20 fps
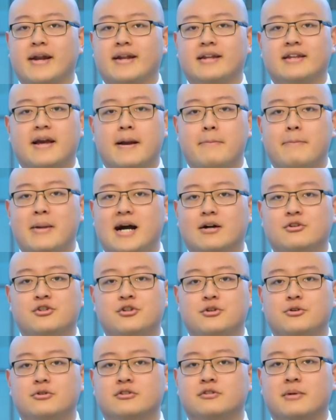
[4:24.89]
anything about
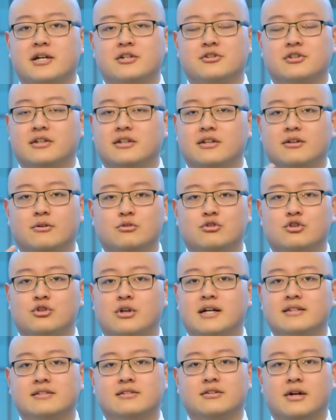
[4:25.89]
you, especially they don't
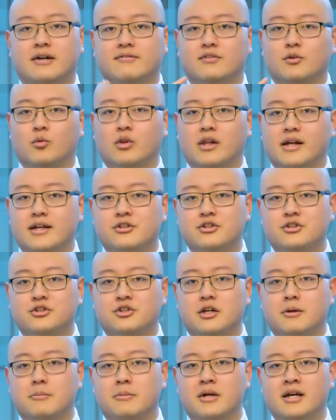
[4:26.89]
trust, they don't have the
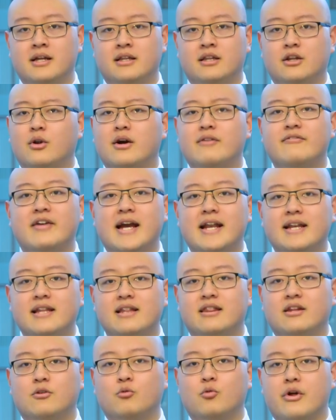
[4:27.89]
relationship, they don't have
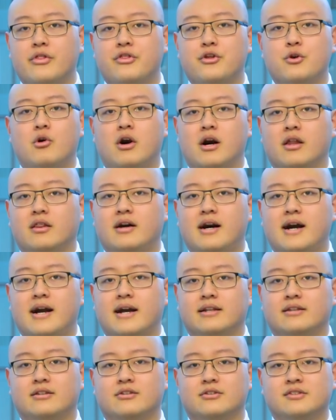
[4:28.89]
anything with you
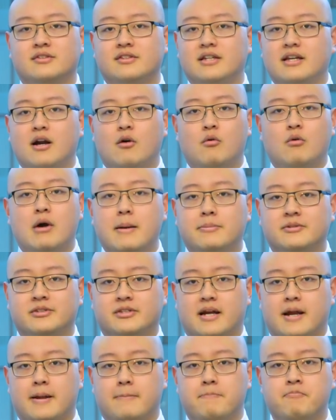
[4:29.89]
online. They're seeing a
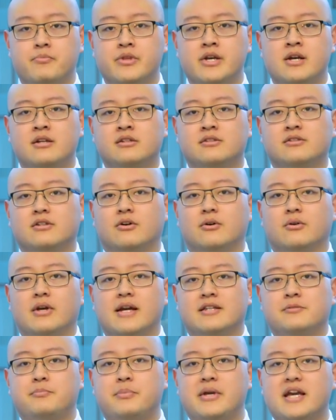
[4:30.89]
website. So
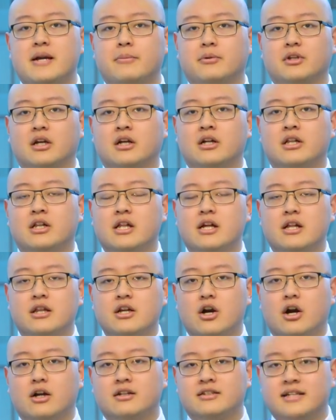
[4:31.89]
it's being able to clearly
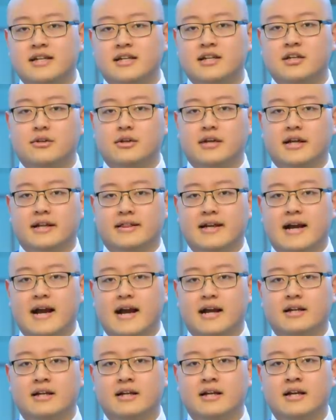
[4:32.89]
articulate
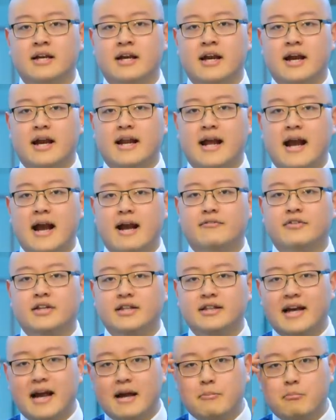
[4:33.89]
that and
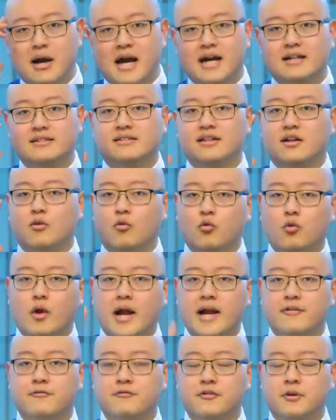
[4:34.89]
having that mindset
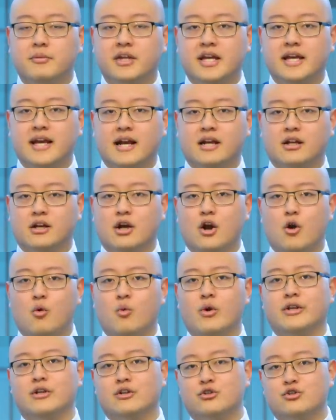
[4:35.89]
right from the get-go
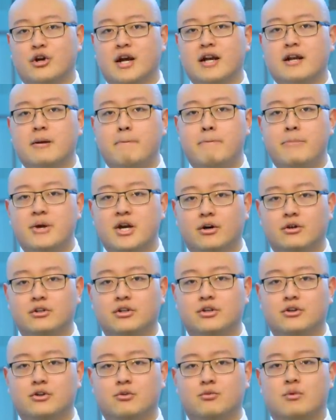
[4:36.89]
when you're trying to build
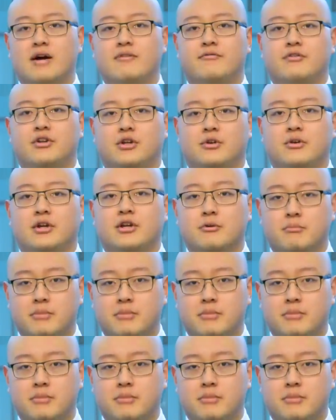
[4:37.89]
your new revenue in your